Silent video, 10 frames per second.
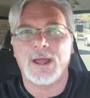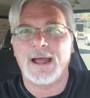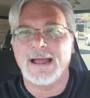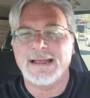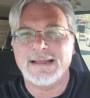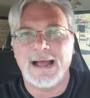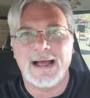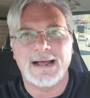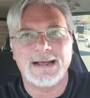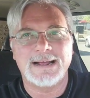Eh,
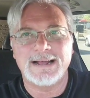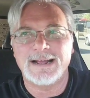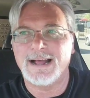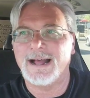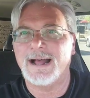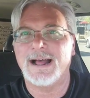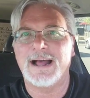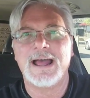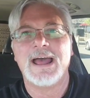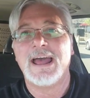ah,
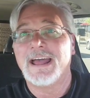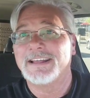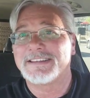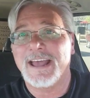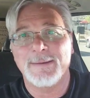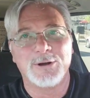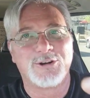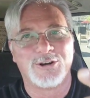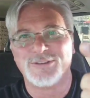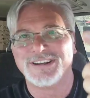it's
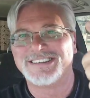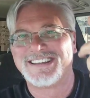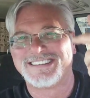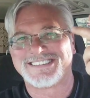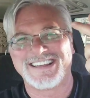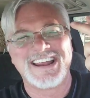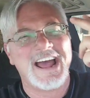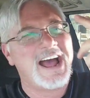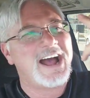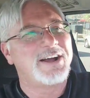chemical resistant.
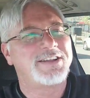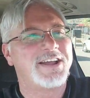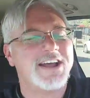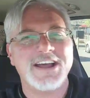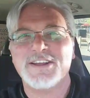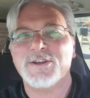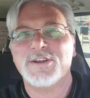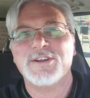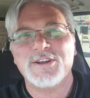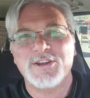
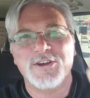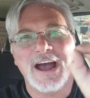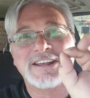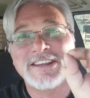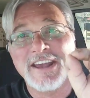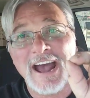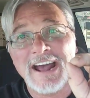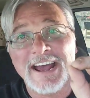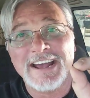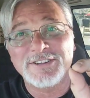you asked, you had to
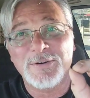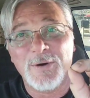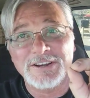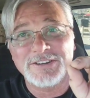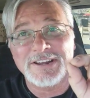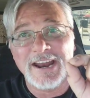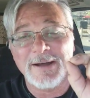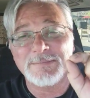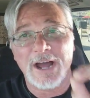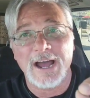ask the question that
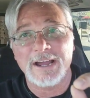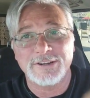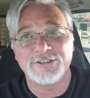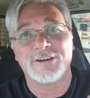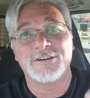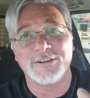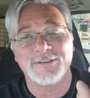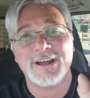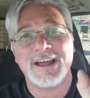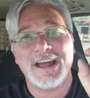I'm dying to show
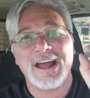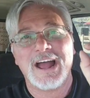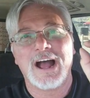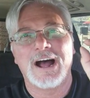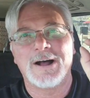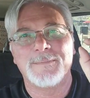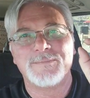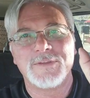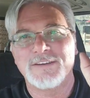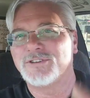you.
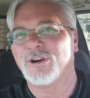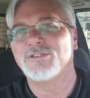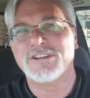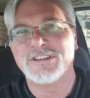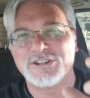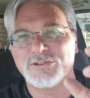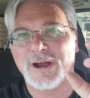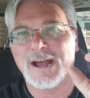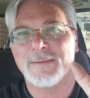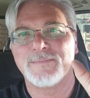Um, I've showed you the
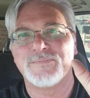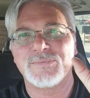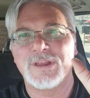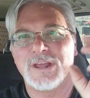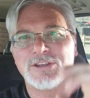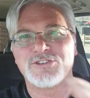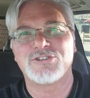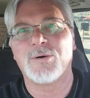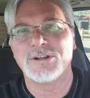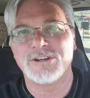strap. It's
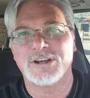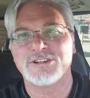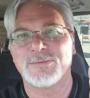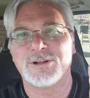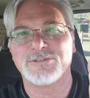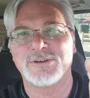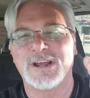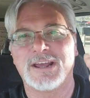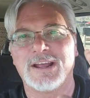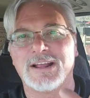so adjustable, it's
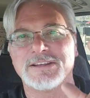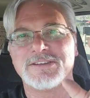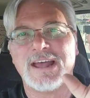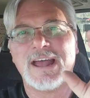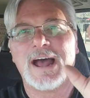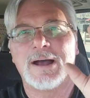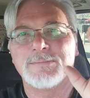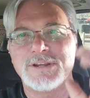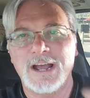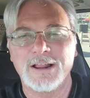ridiculous. I'm
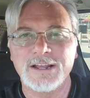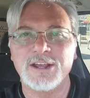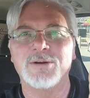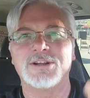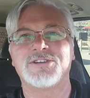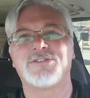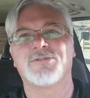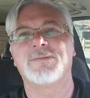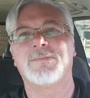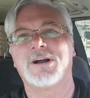telling you, it's
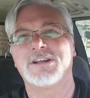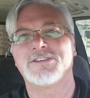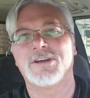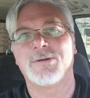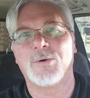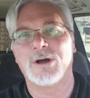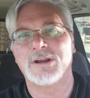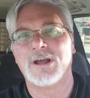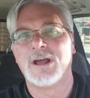three buckets in one